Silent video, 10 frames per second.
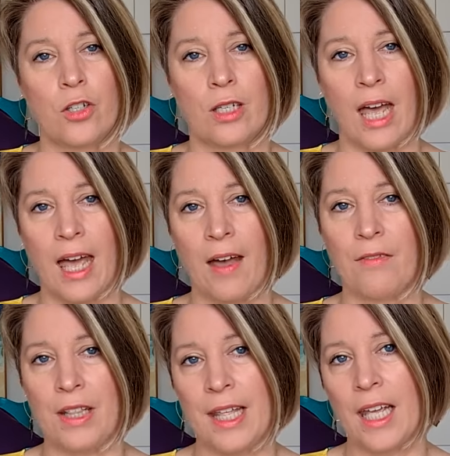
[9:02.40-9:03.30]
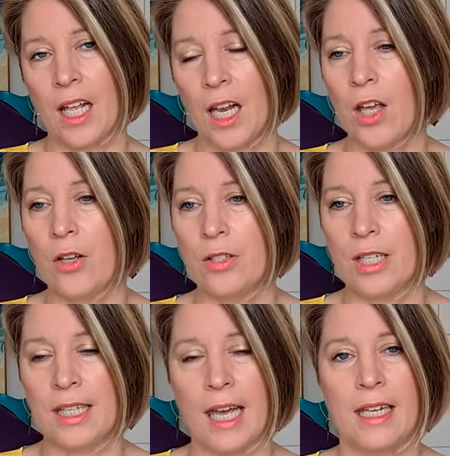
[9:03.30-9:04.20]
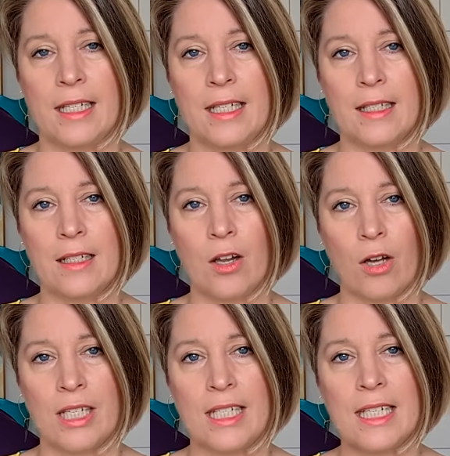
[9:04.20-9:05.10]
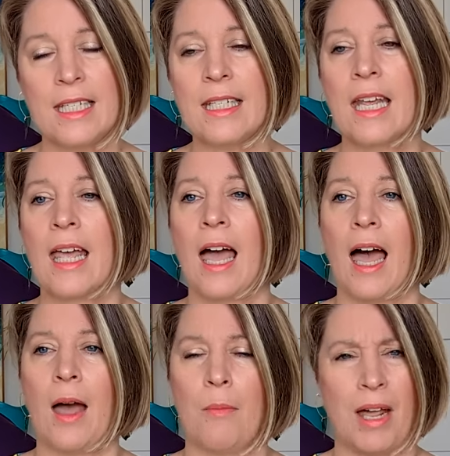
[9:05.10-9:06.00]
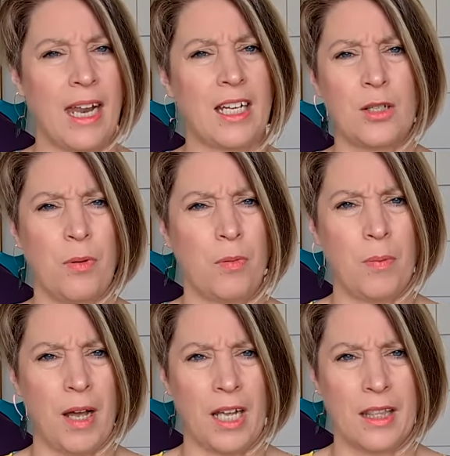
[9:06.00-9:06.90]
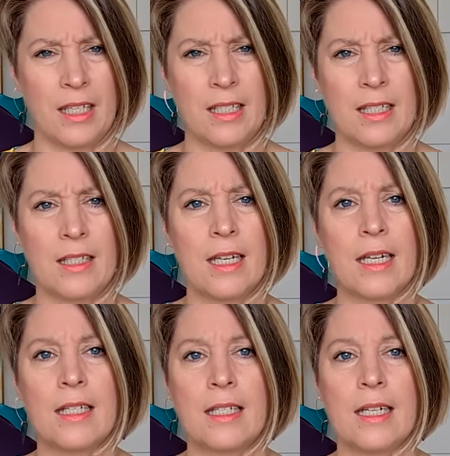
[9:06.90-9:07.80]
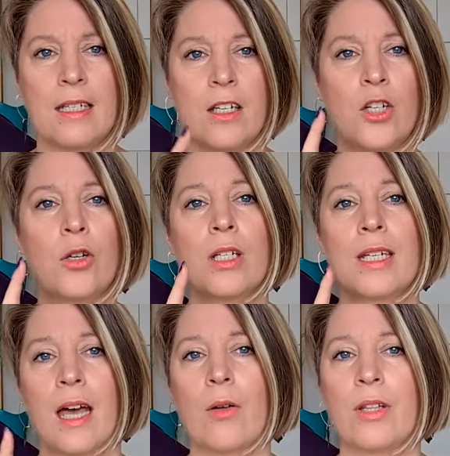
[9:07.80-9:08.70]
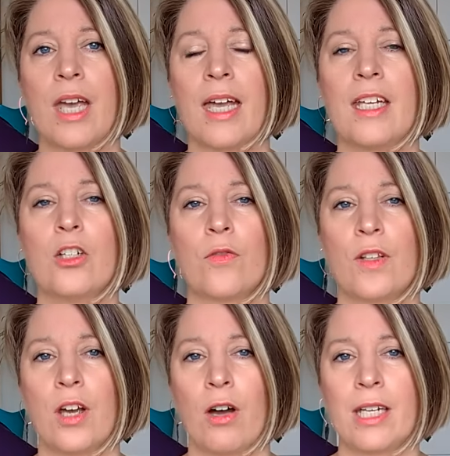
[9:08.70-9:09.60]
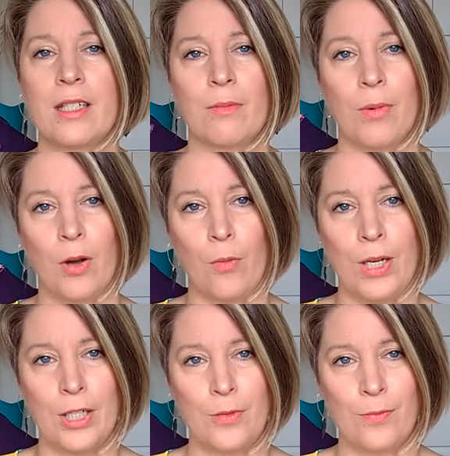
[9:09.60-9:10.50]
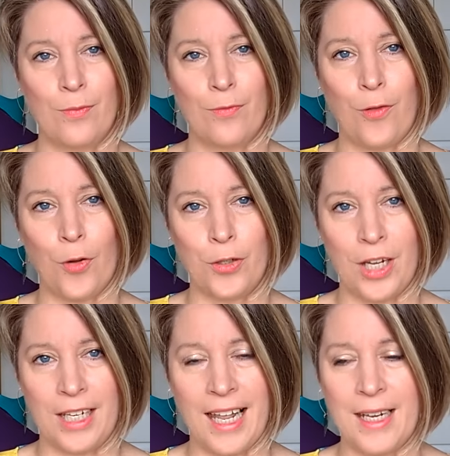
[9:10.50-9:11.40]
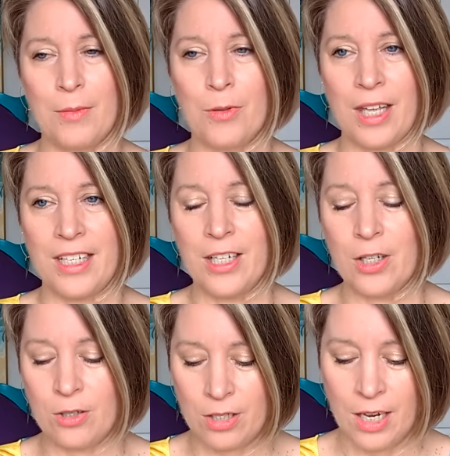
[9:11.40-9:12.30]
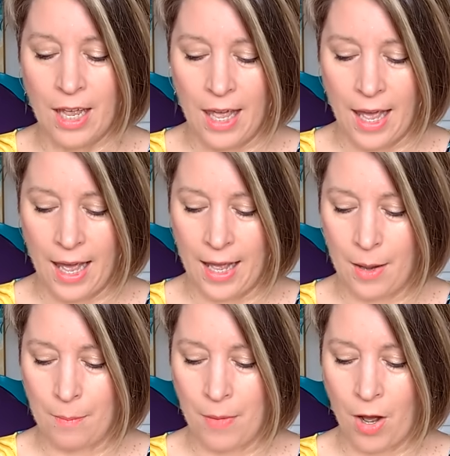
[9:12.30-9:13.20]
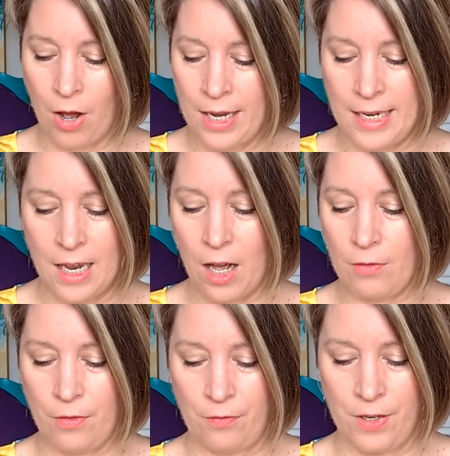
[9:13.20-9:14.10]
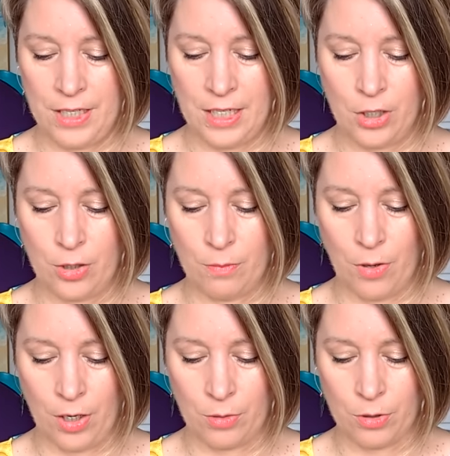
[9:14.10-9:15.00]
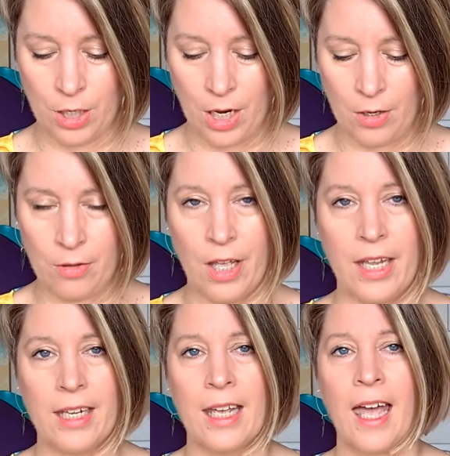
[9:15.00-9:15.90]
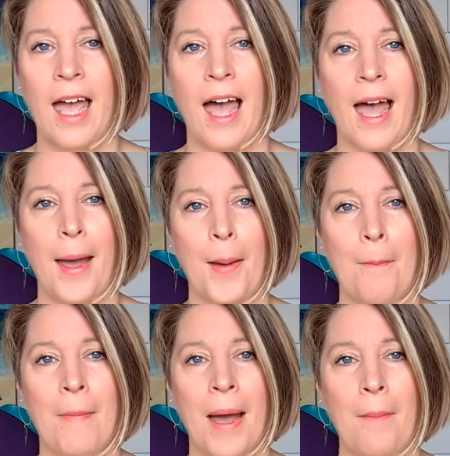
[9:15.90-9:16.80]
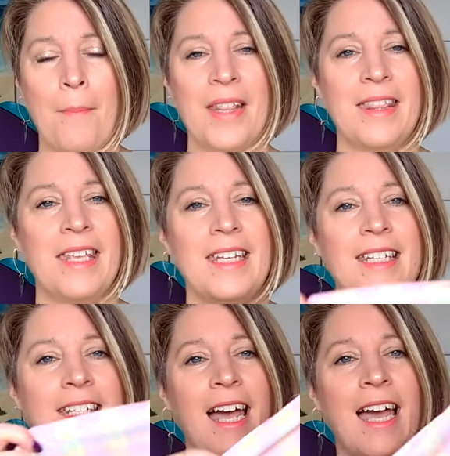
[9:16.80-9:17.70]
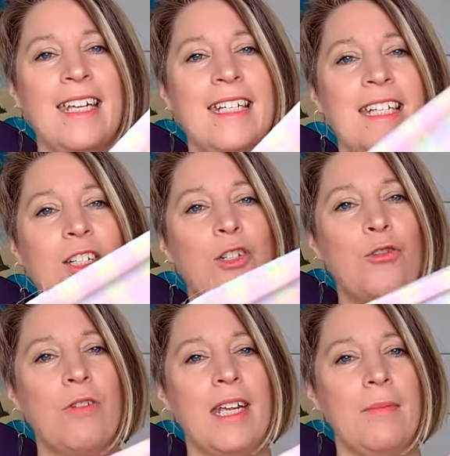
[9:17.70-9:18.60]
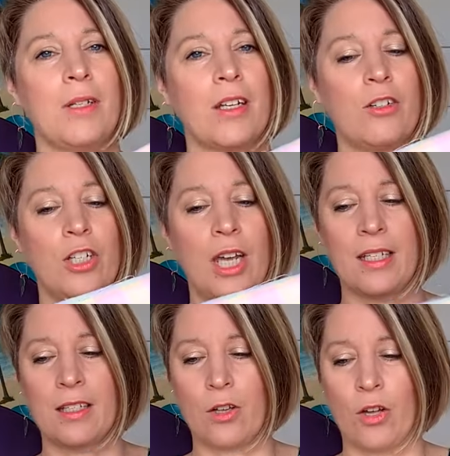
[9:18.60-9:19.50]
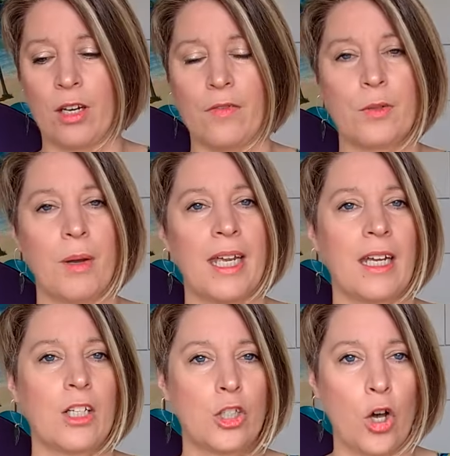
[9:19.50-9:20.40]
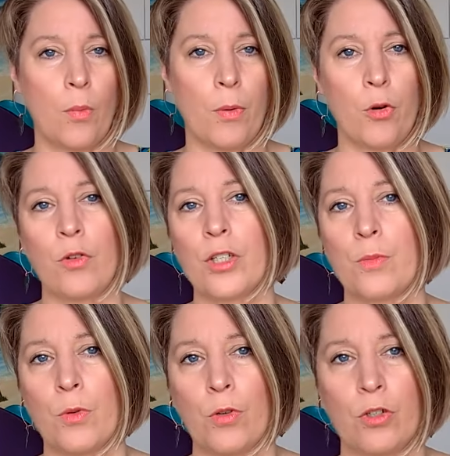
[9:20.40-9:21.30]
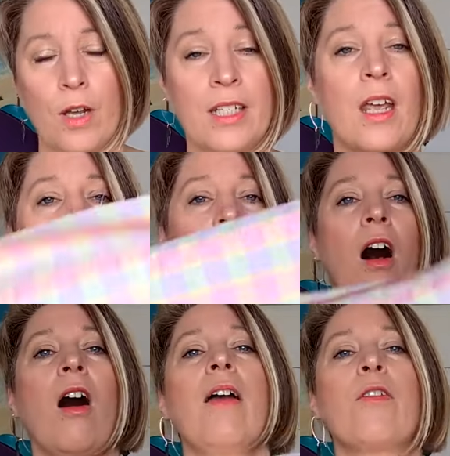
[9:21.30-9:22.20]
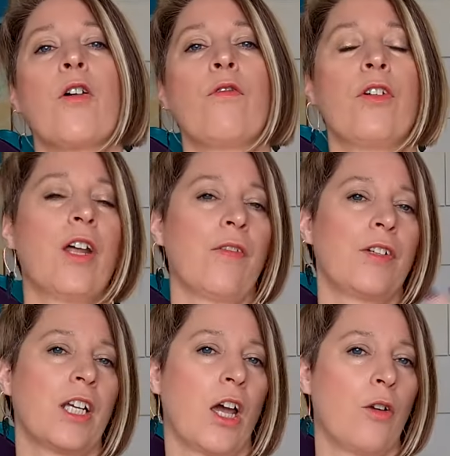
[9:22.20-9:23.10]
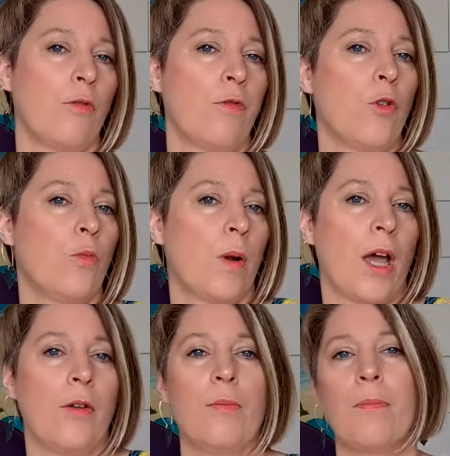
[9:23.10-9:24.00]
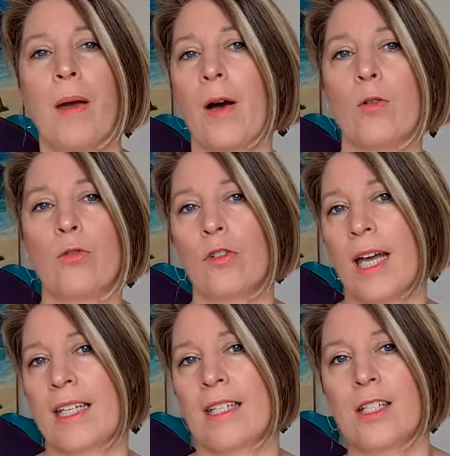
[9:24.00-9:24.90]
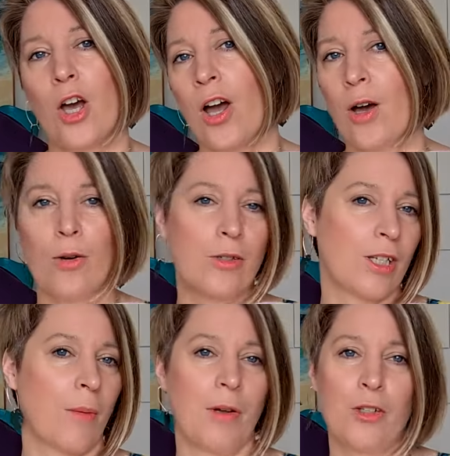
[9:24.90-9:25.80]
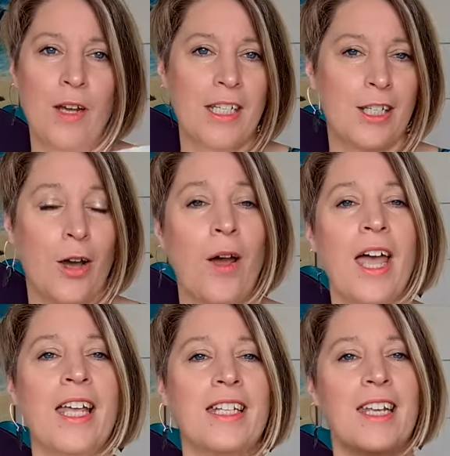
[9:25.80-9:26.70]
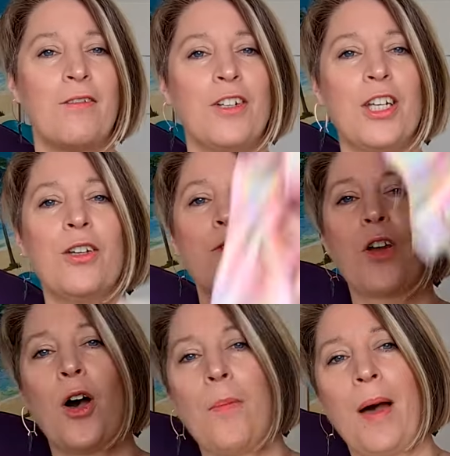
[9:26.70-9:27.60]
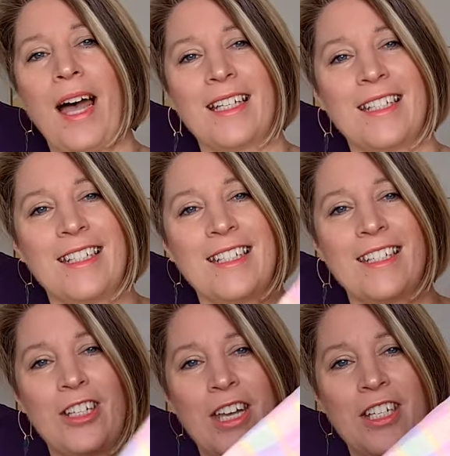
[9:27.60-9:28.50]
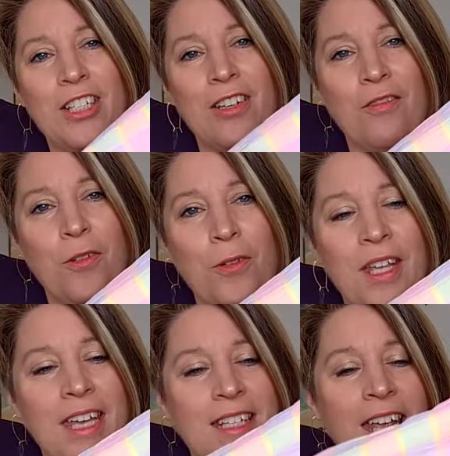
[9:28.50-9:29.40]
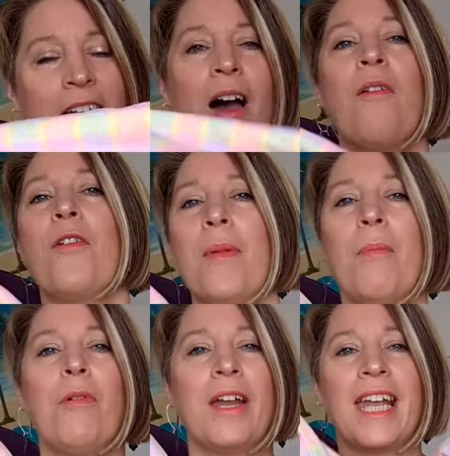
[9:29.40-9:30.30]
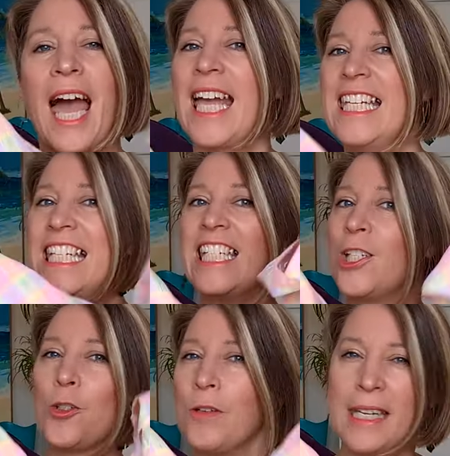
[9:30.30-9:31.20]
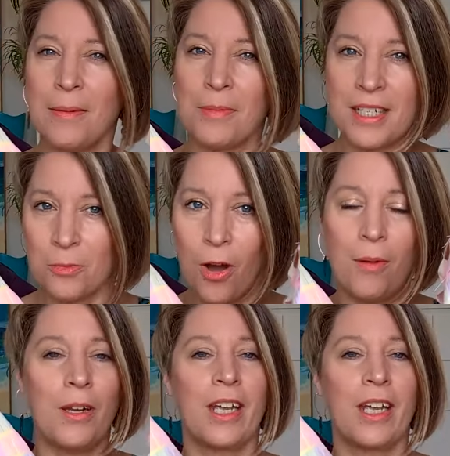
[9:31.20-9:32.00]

used to have in their clothes in the 80s and 90s, and actually probably back, I think, to the 60s. And you can tell the age of the item by which font and label they use. I love vintage St. Michael's clothing, but this is 80s dream. So Jess has got enough to make a top or a smaller dress. I've gone for enough to go full-blown bell dress style, summer dress style. So if you've got a pattern suggestion for this, remembering 80s dreams is what I'm